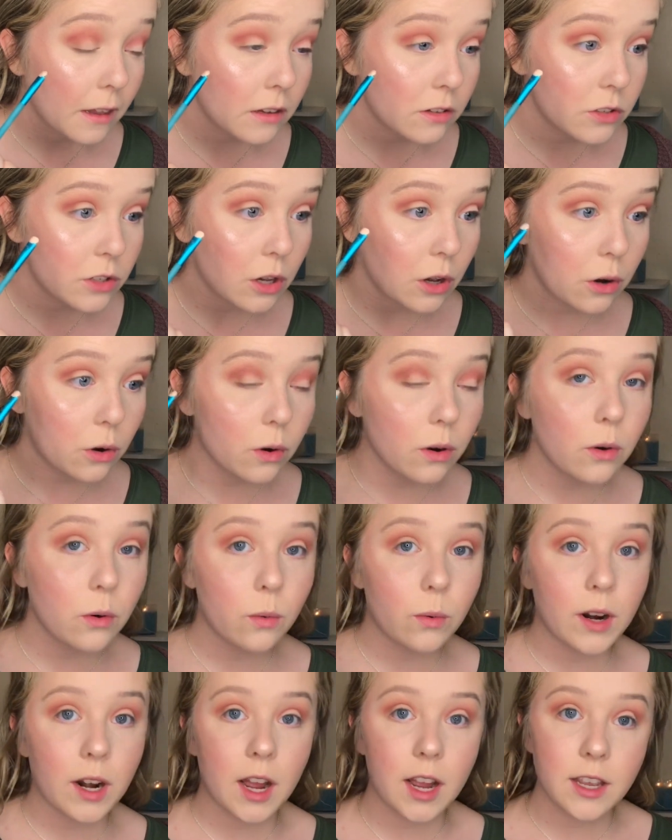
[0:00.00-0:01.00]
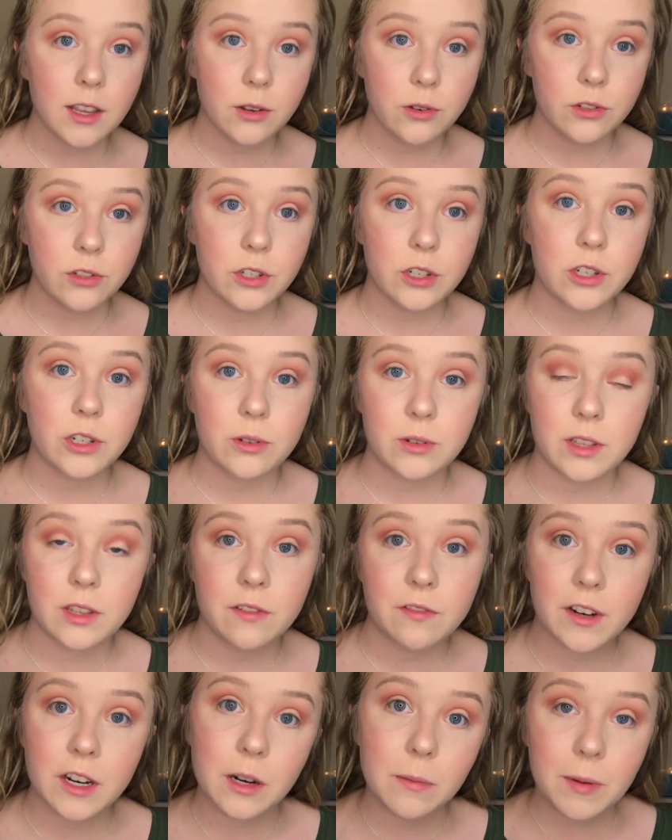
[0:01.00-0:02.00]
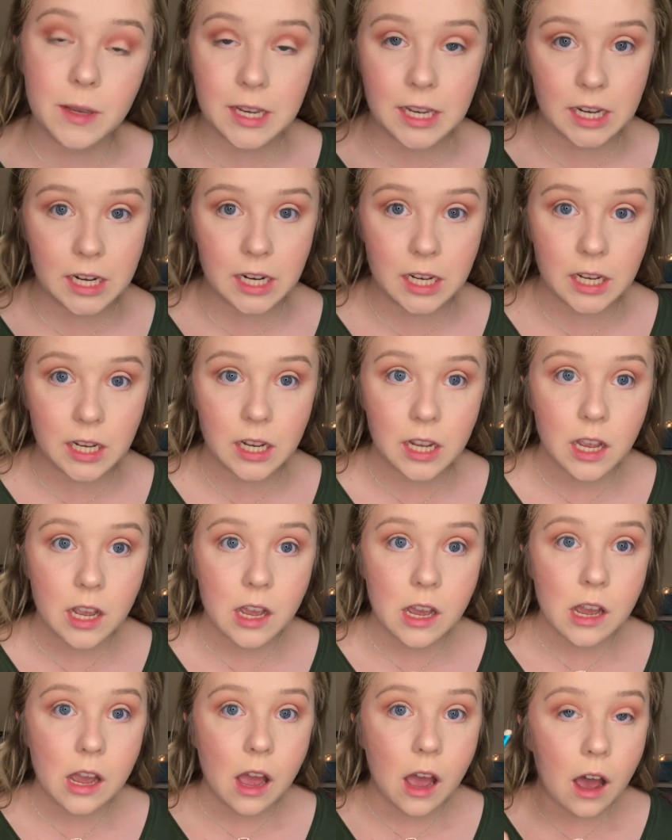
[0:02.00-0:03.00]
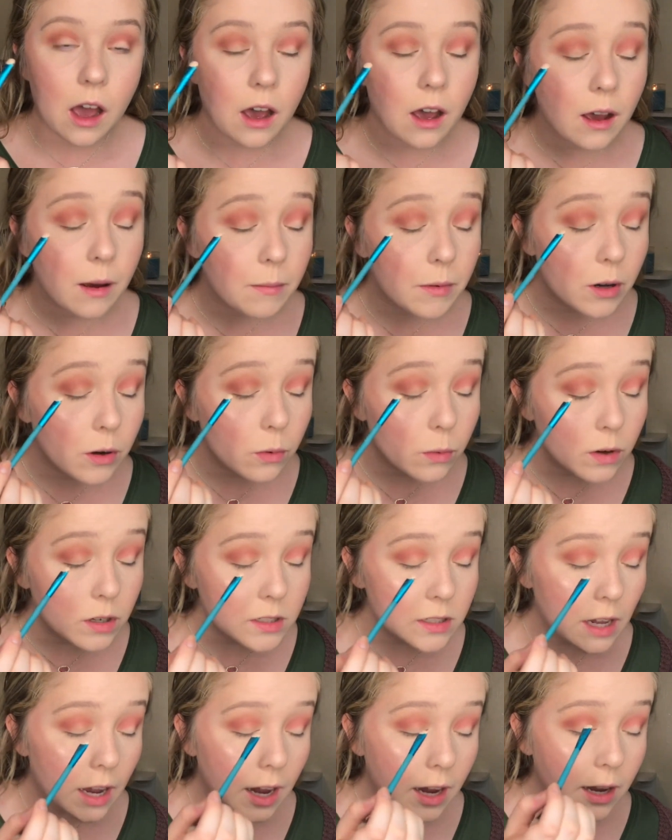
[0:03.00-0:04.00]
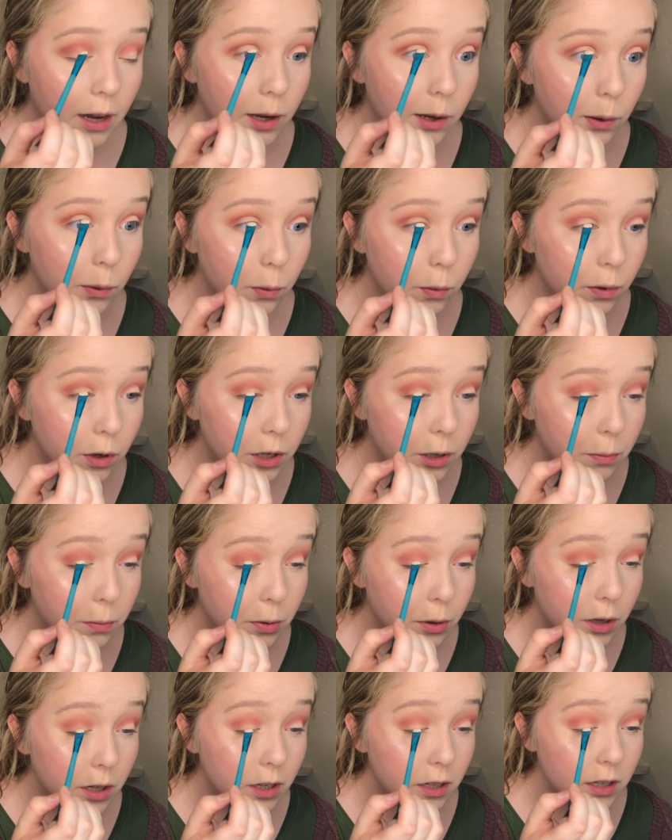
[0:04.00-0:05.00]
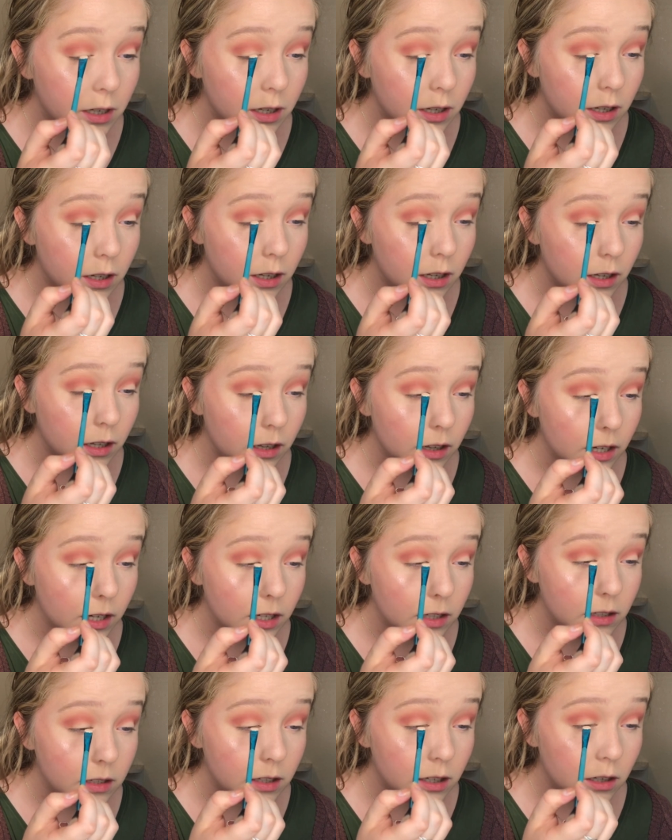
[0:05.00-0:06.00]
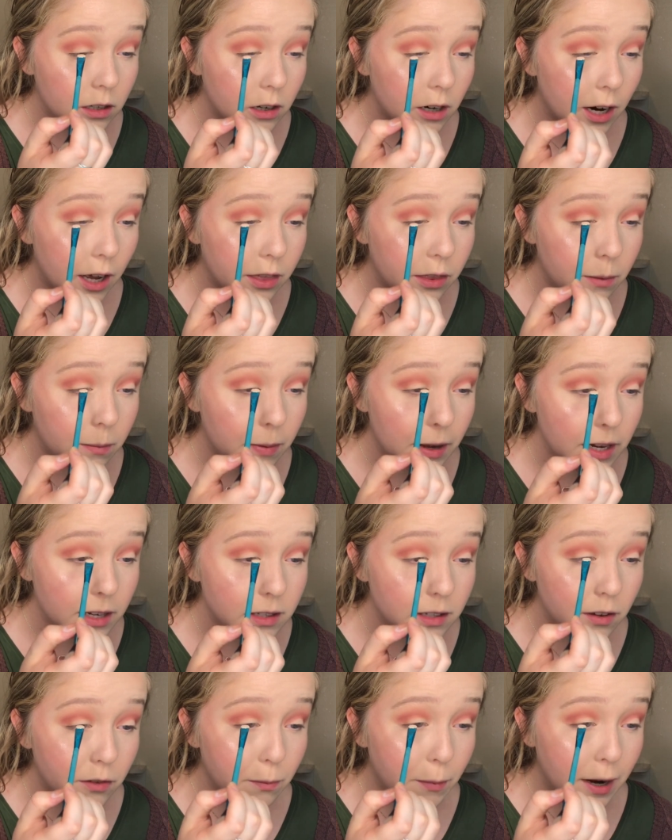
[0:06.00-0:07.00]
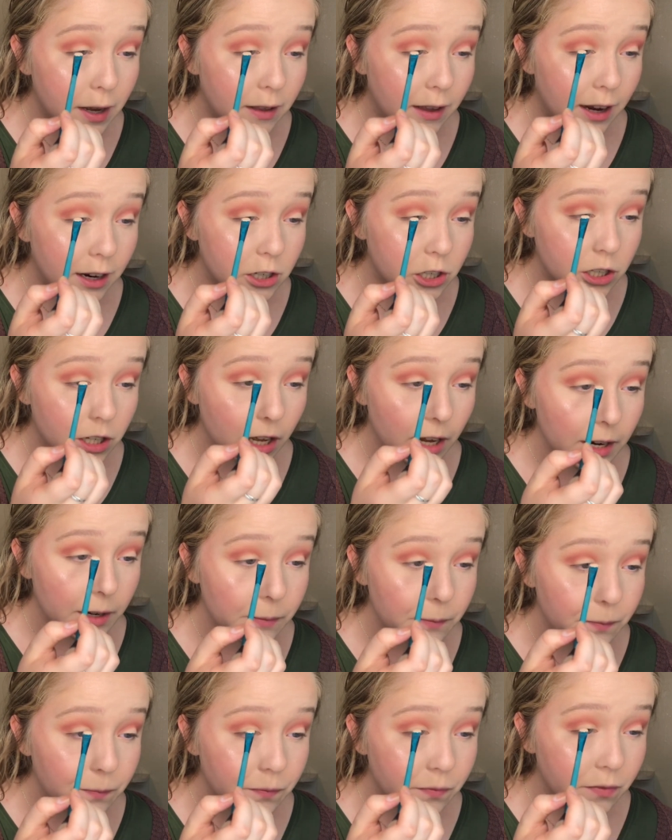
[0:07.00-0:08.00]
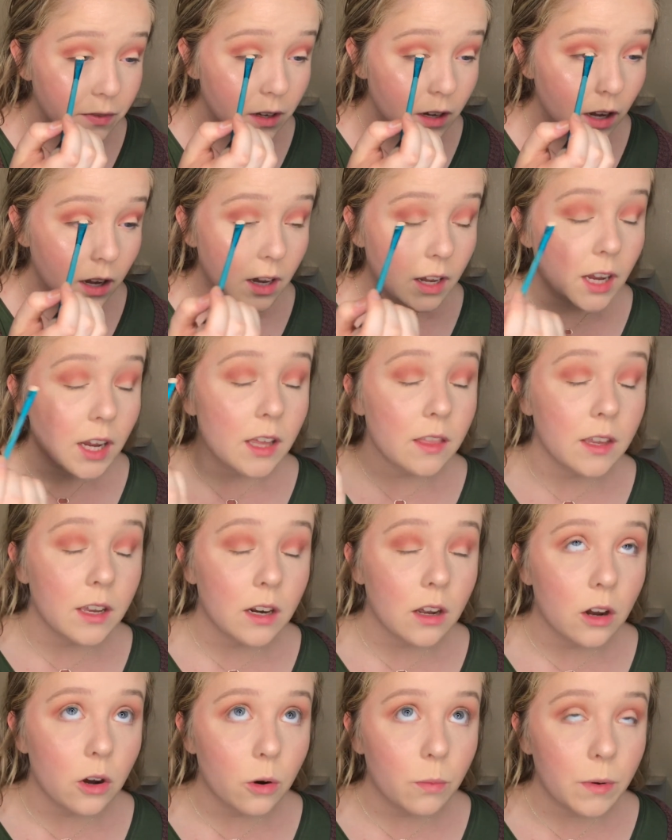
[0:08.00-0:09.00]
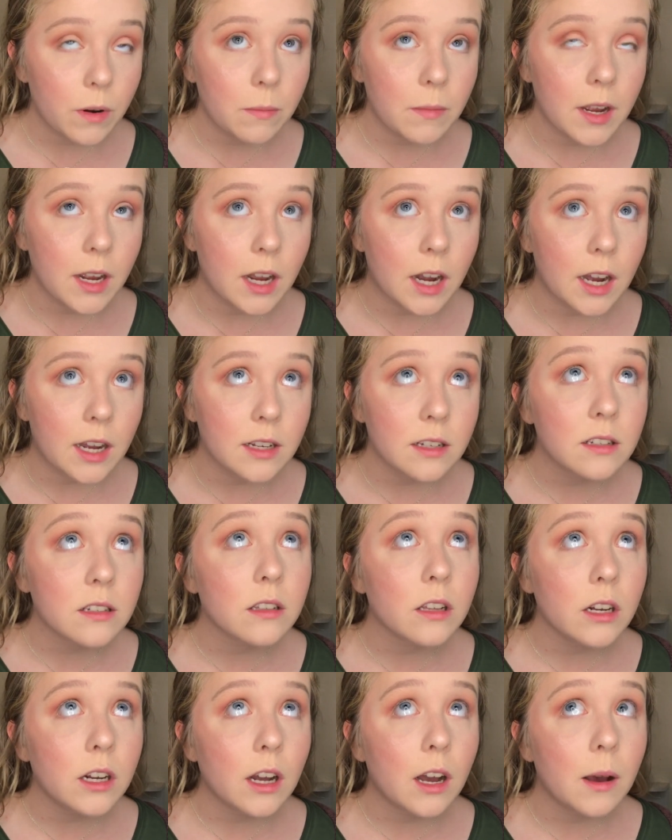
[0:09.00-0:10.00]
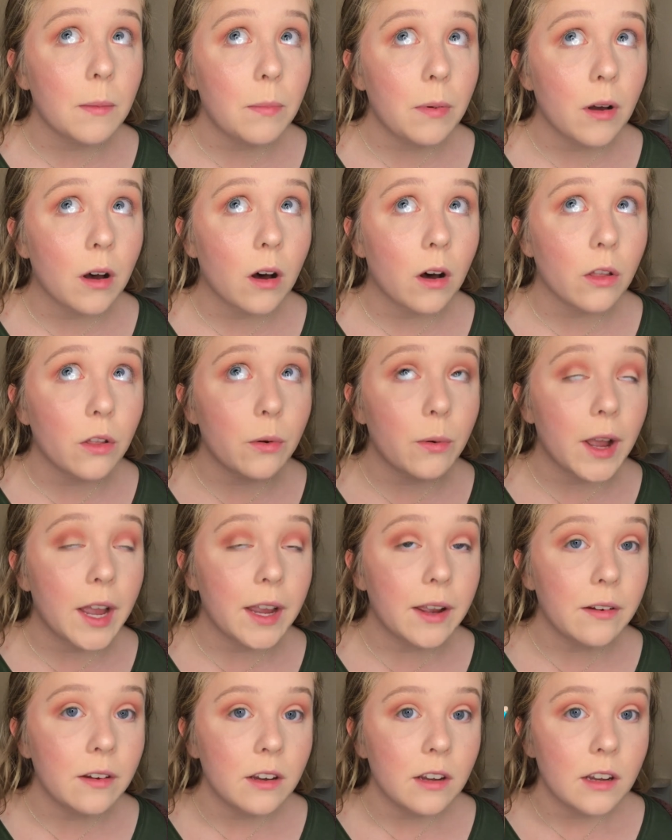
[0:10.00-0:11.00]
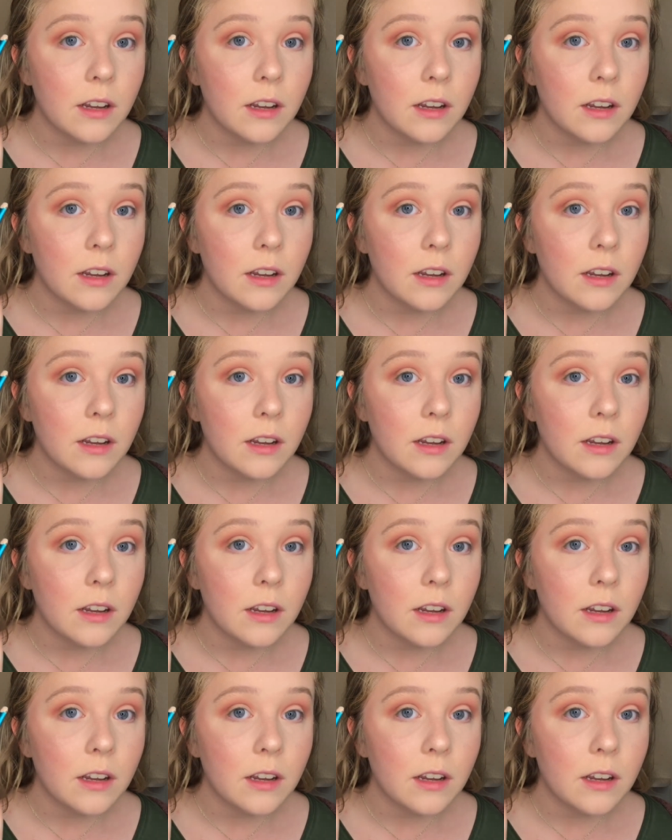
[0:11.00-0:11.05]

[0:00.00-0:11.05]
So what I used to do in the very beginning was I would put the concealer at the base of my lash line and then open my eyes, look up all the way,